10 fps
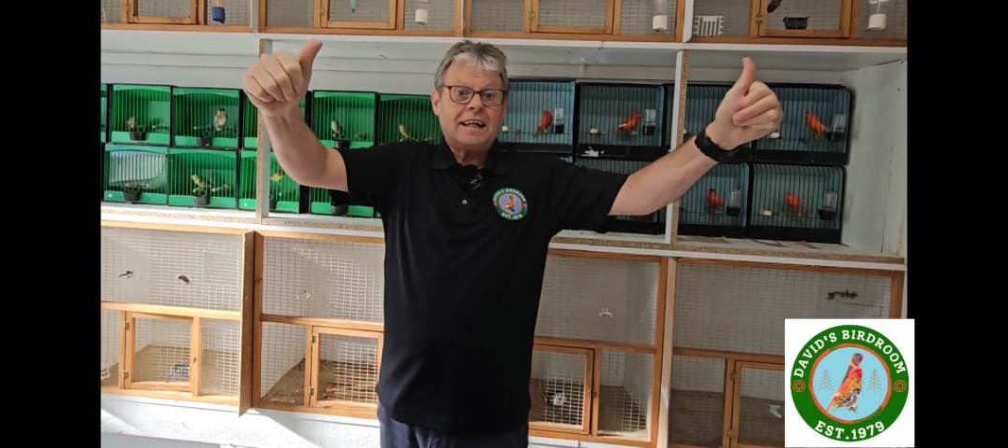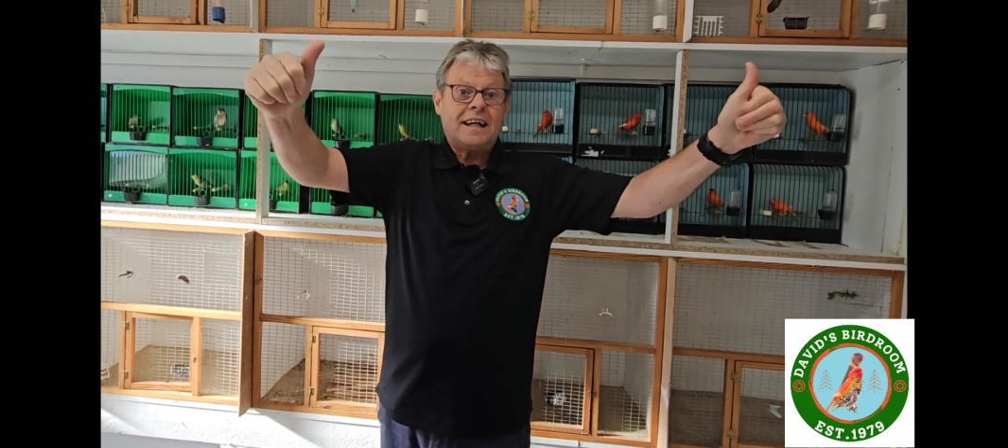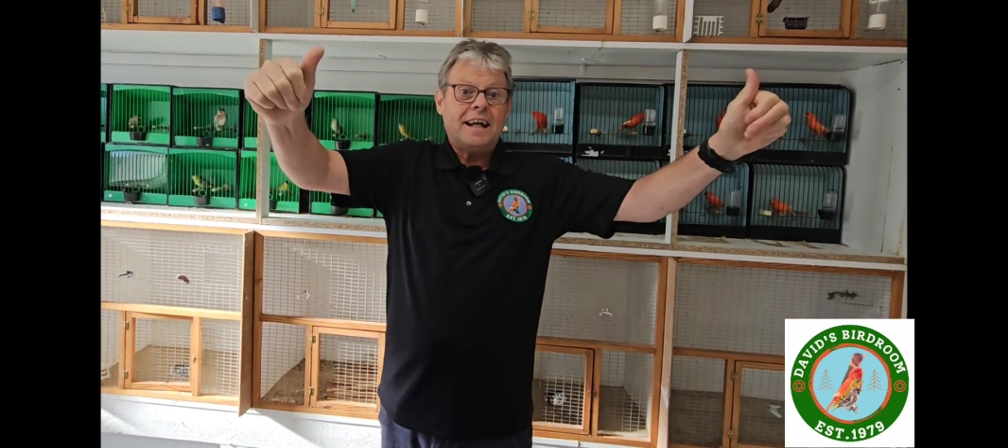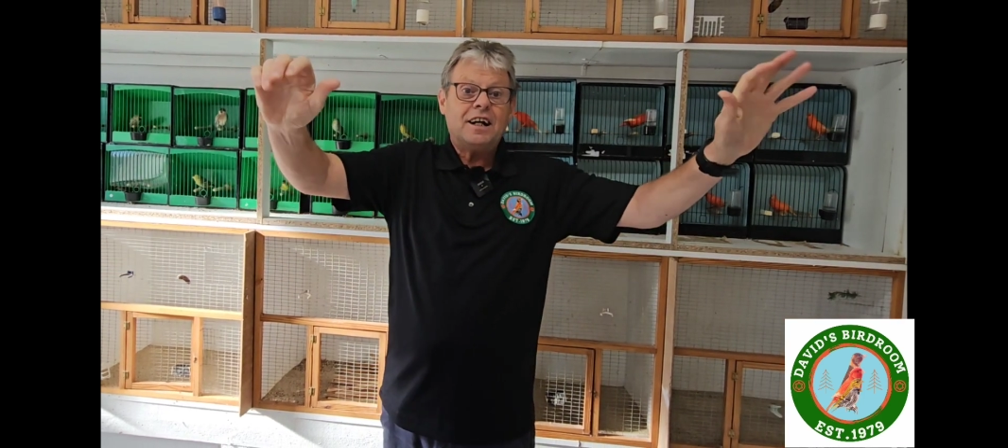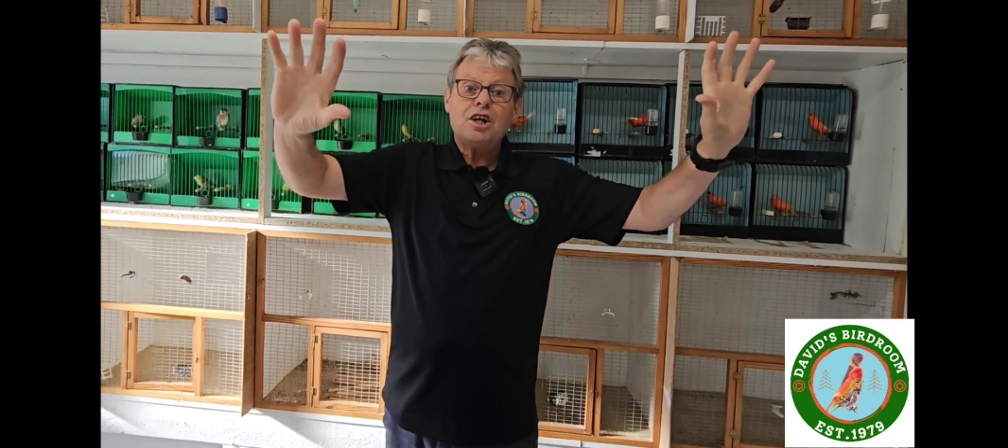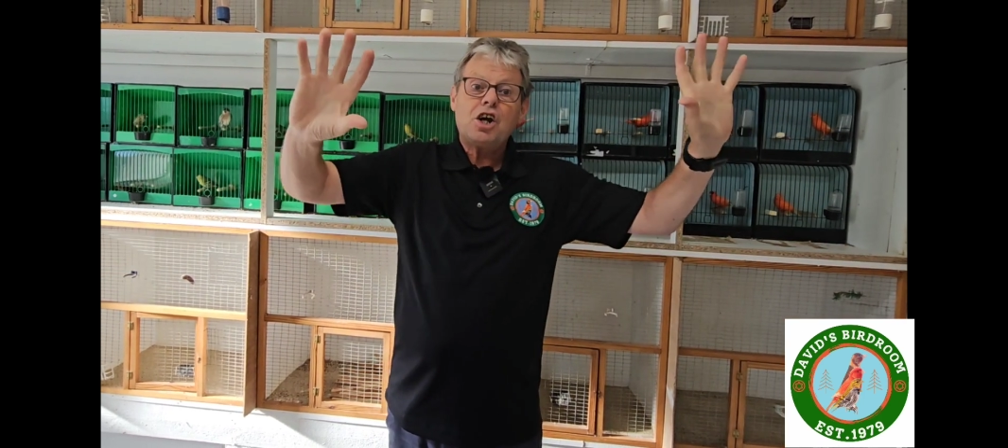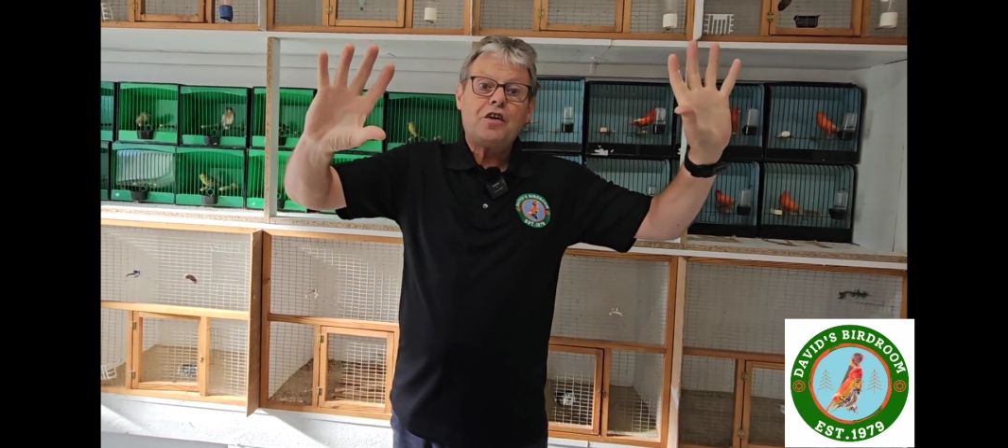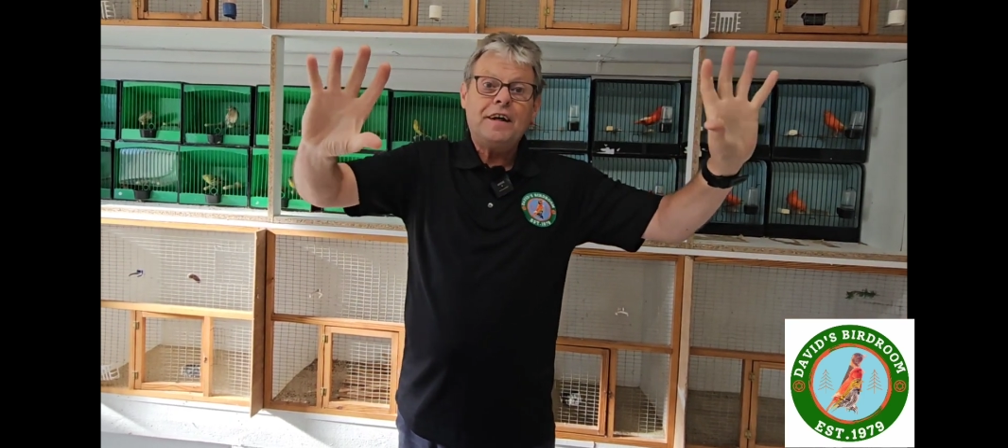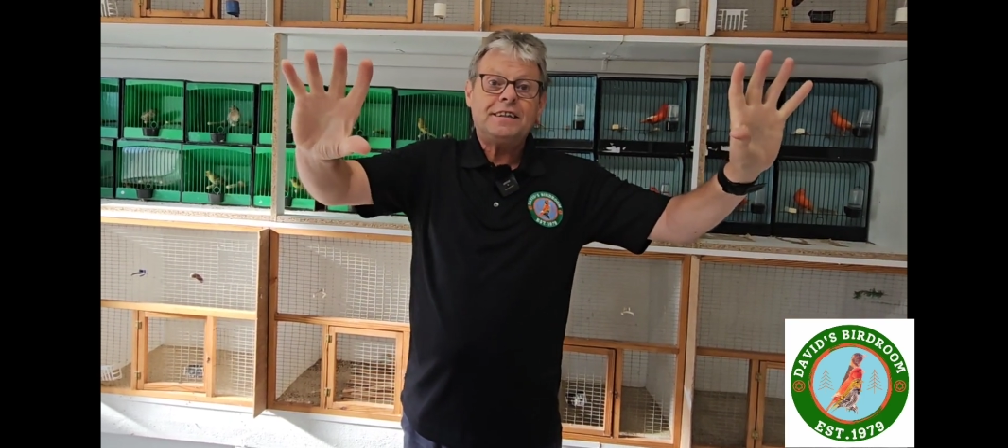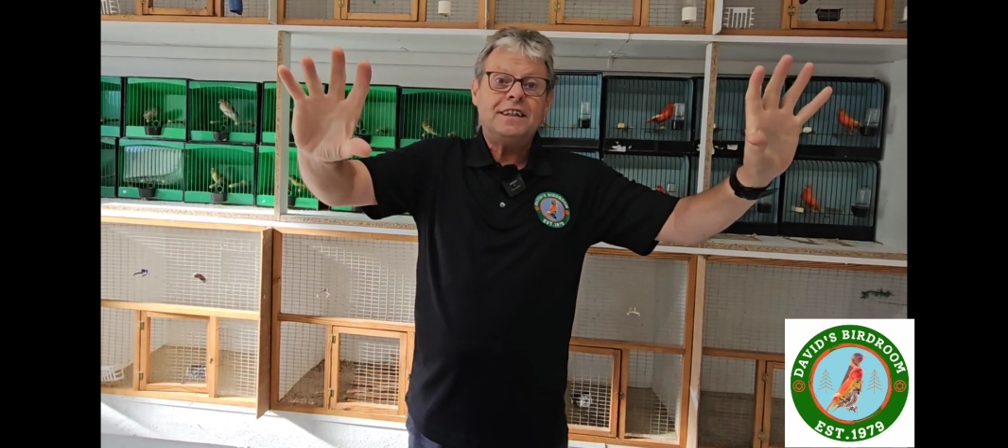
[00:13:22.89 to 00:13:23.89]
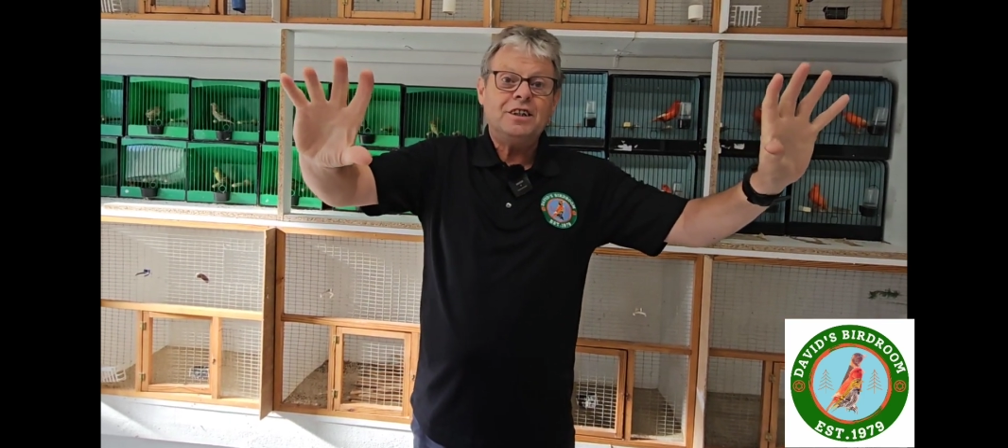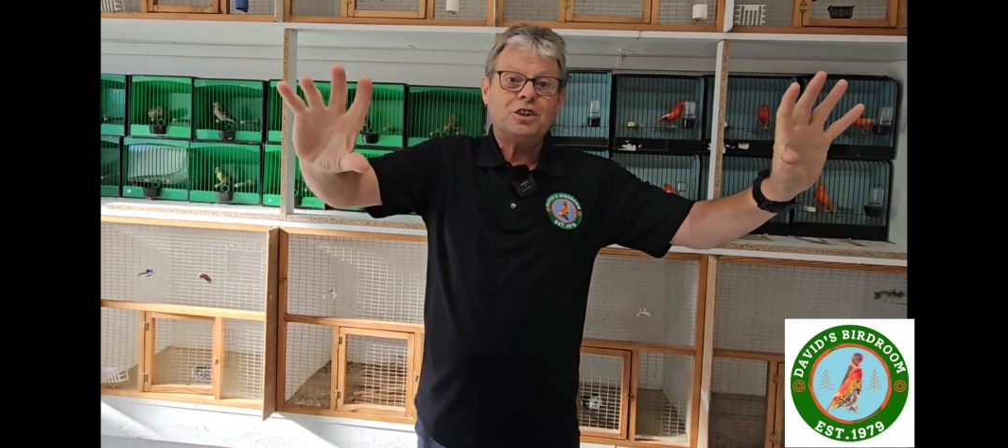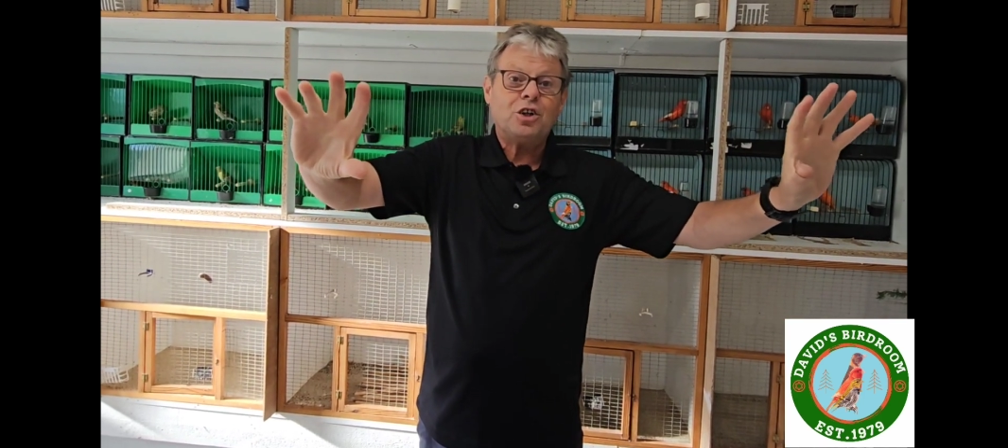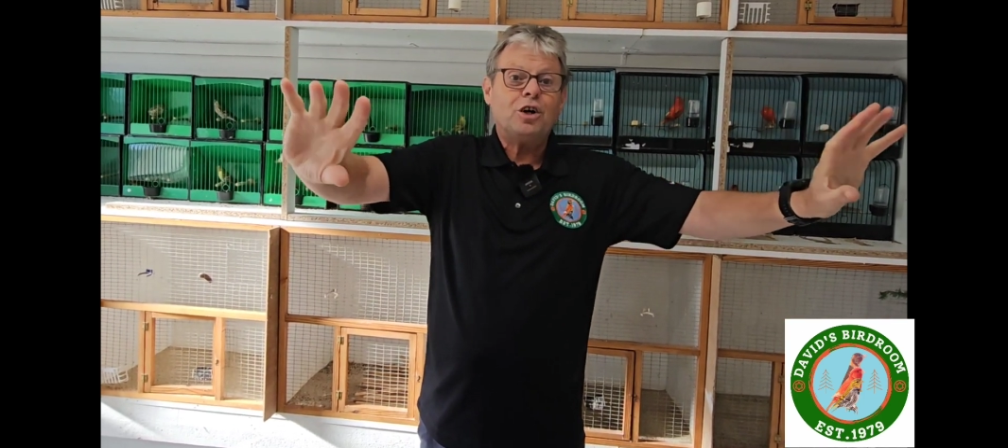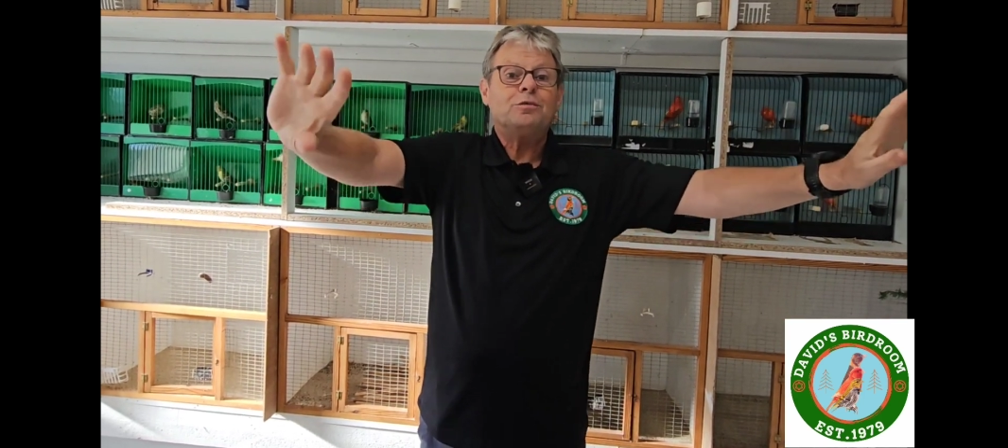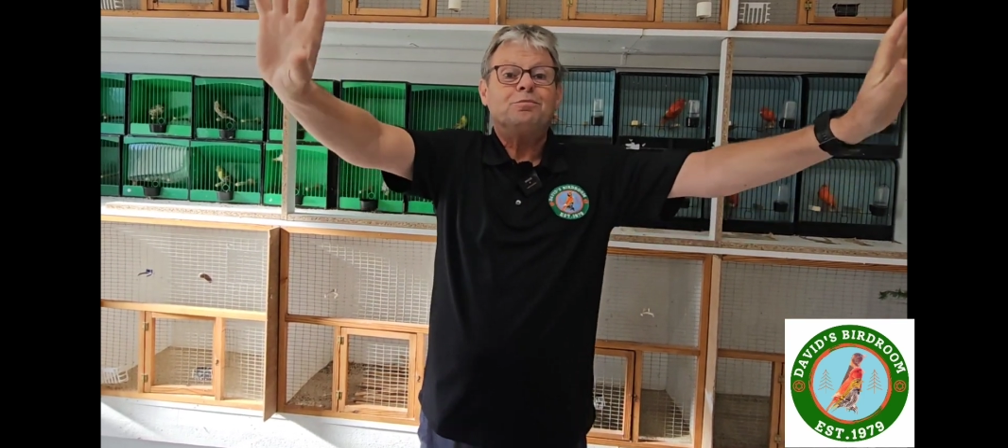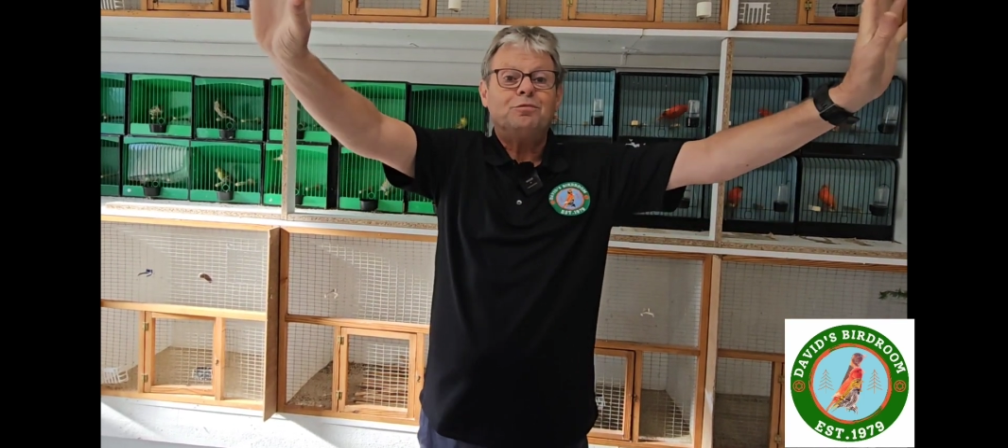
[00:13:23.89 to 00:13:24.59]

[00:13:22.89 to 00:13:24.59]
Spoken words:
care, great seeing you all.